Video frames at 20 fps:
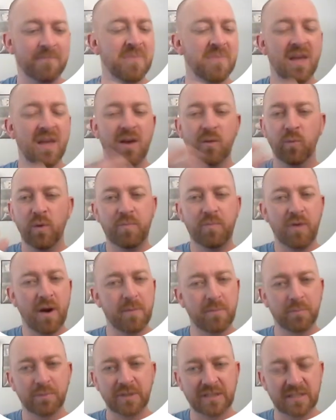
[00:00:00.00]
we
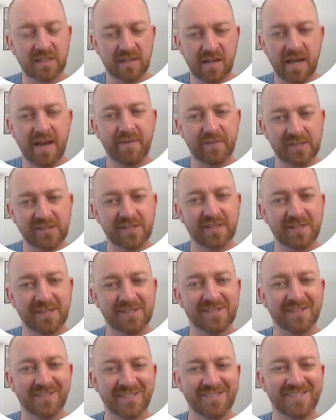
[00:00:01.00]
probably didn't have a
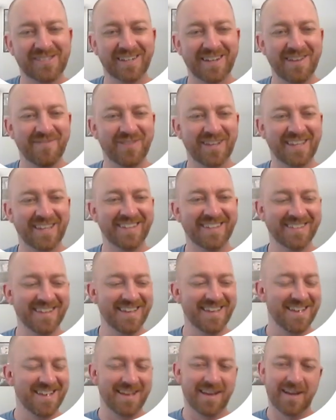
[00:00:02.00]
statistically significant
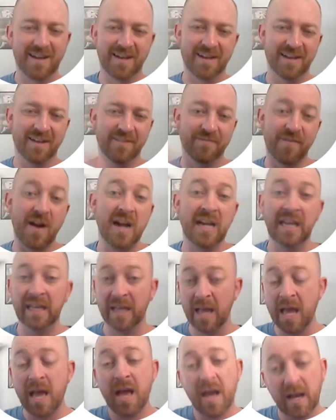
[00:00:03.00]
finding,
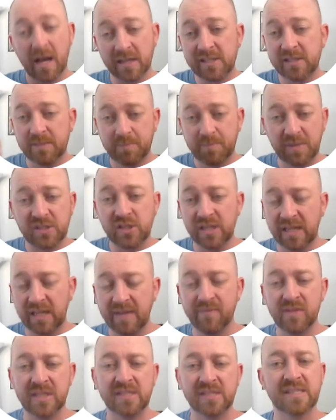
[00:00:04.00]
especially
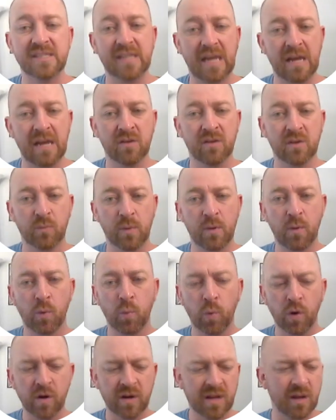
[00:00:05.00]
given the scale that we were
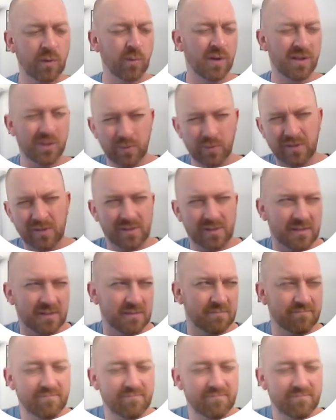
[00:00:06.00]
working with, which is,